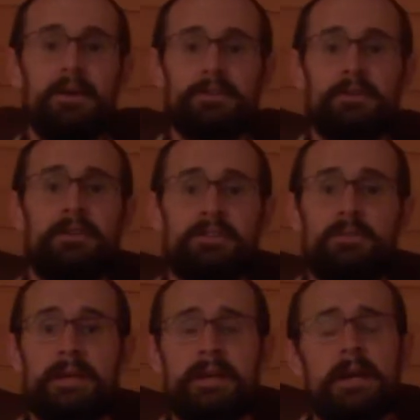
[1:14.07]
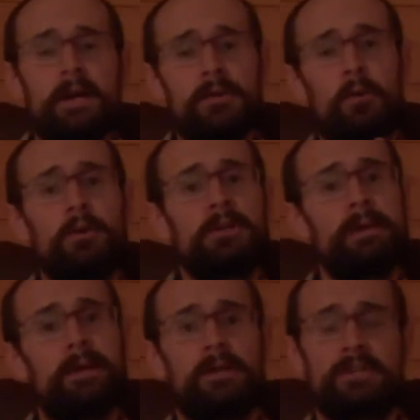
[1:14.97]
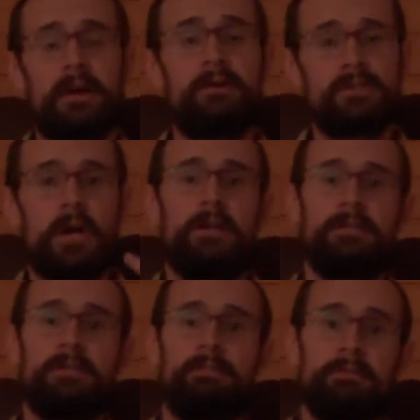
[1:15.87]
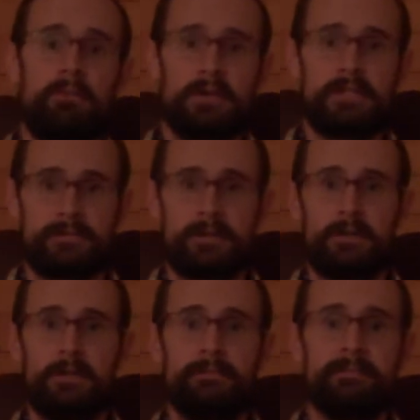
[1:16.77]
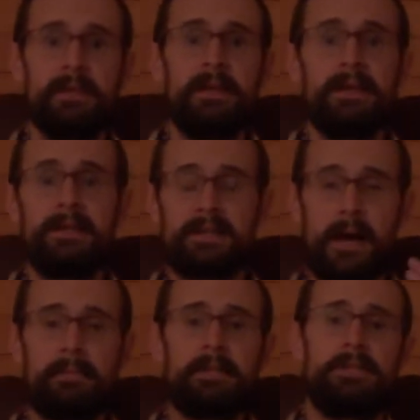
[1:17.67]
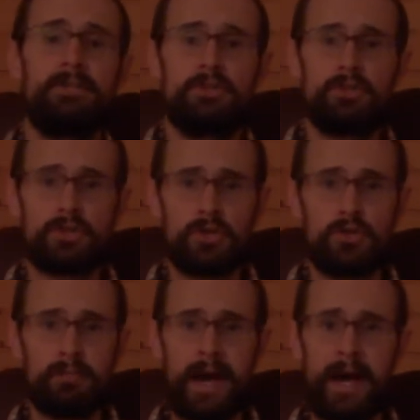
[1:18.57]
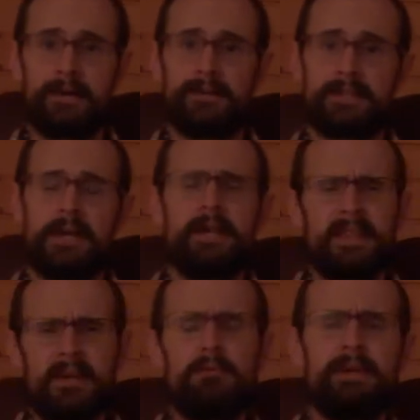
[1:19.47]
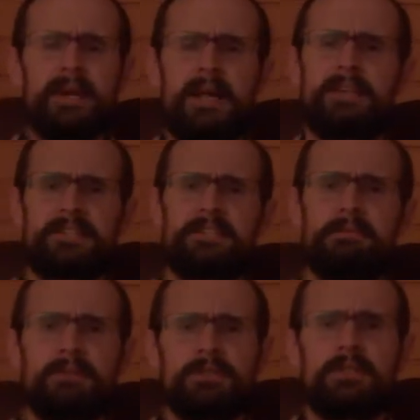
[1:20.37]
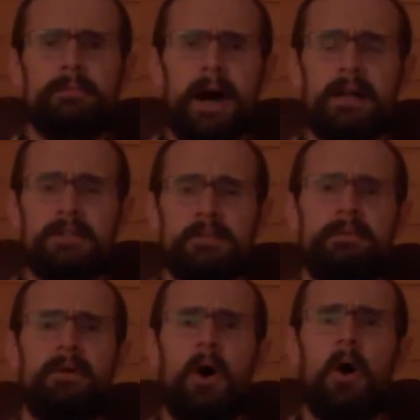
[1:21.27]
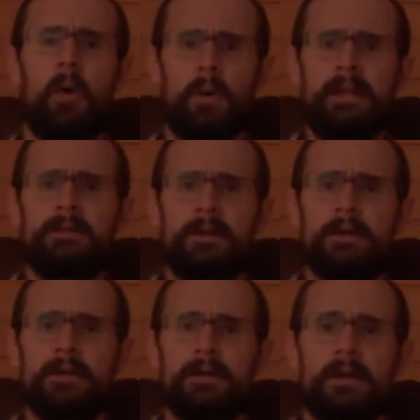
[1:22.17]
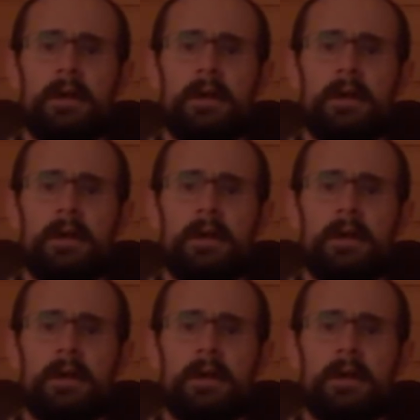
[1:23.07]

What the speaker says: So this week, in order to make our challenge a little bit more difficult, is I'm going to teach you 2 patterns. They'll be kind of similar to the patterns that we've already learned,